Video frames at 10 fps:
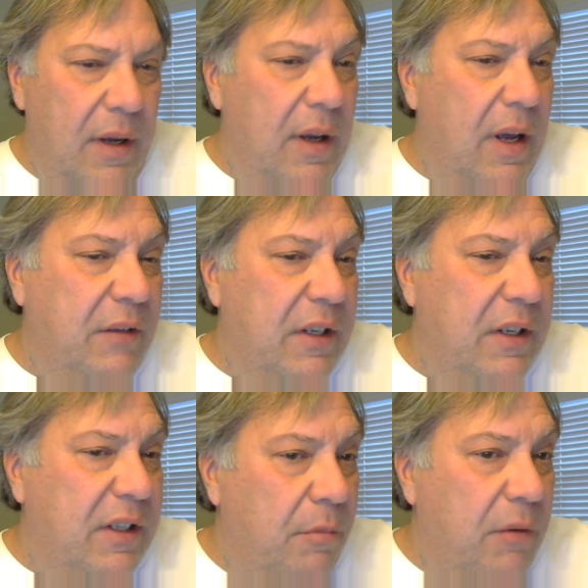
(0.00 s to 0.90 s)
And for
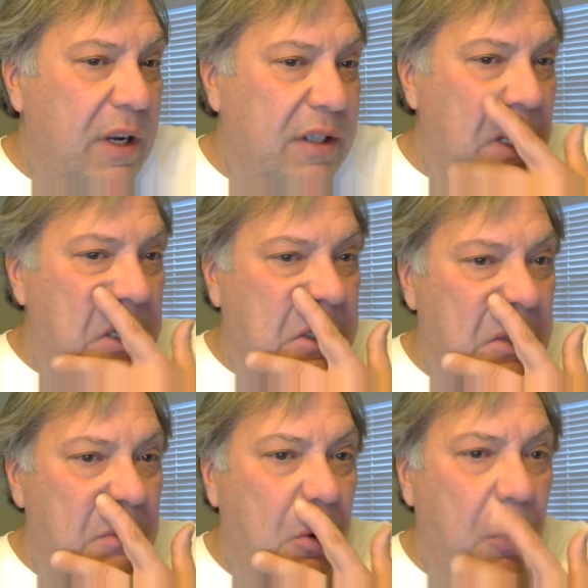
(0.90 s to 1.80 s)
some reason, it's
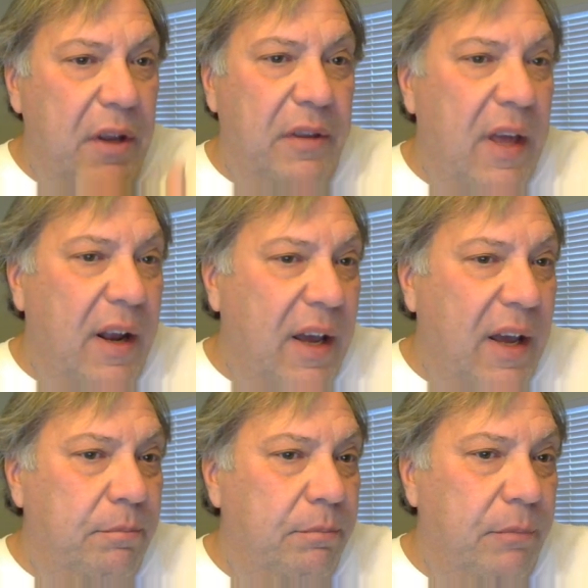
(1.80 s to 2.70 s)
important that
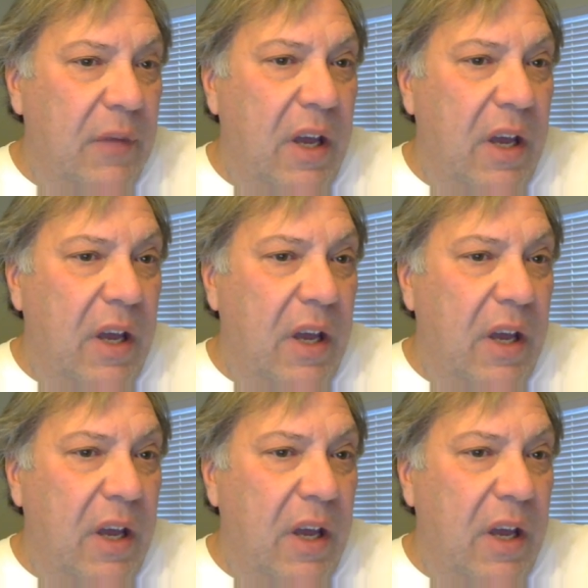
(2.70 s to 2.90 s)
I